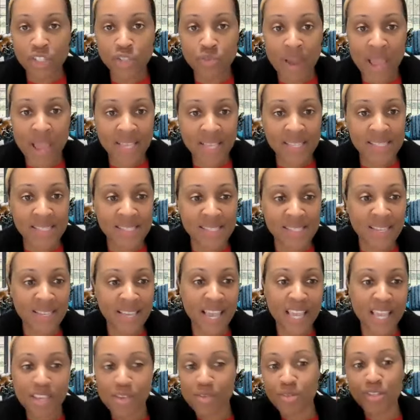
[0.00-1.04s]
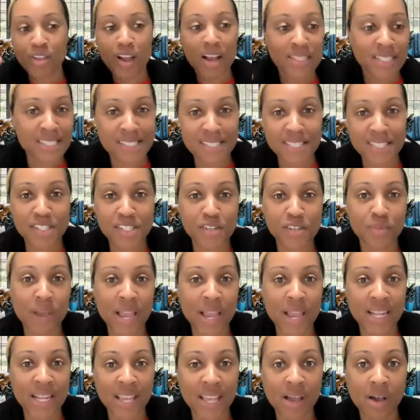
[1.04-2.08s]
dressed and you start listening to the
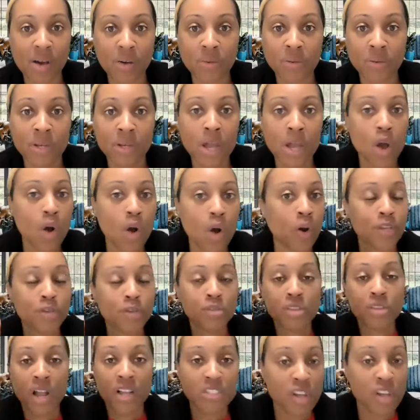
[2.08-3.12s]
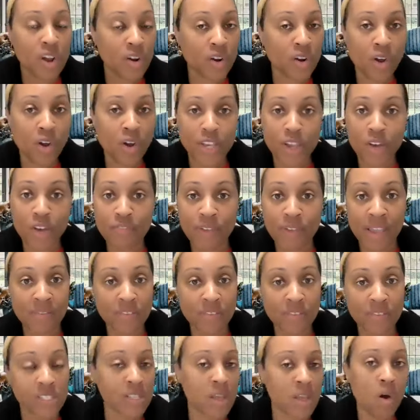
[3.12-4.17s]
radio or you start turning on your favorite
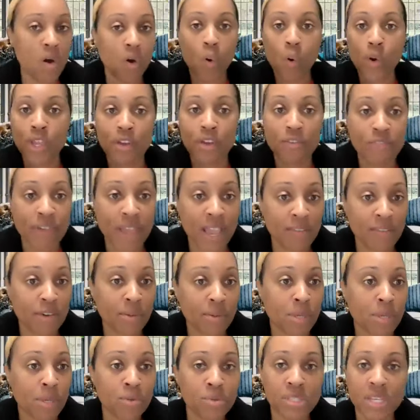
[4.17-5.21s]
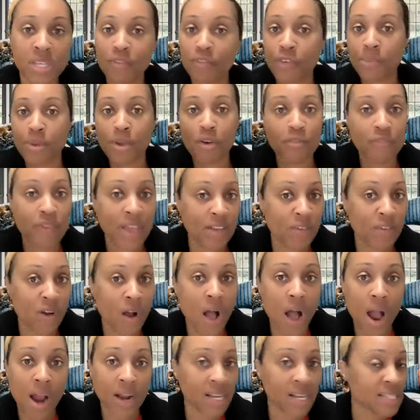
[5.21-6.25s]
song or your favorite music from your favorite
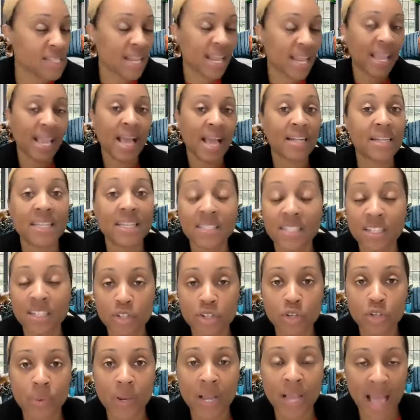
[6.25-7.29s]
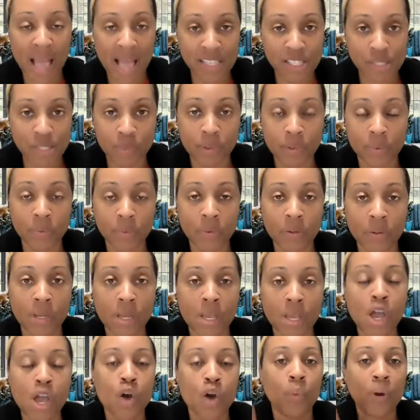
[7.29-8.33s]
artist that ain't got nothing to do with gospel.
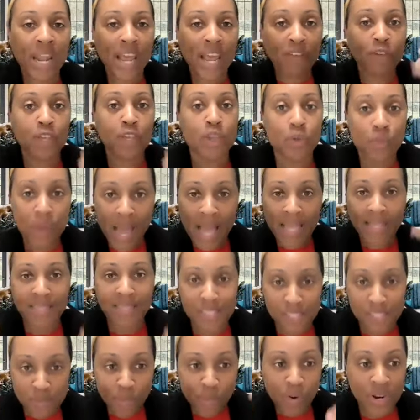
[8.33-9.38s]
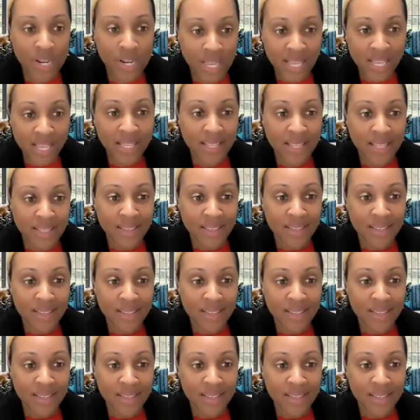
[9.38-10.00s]
Whatever you got this morning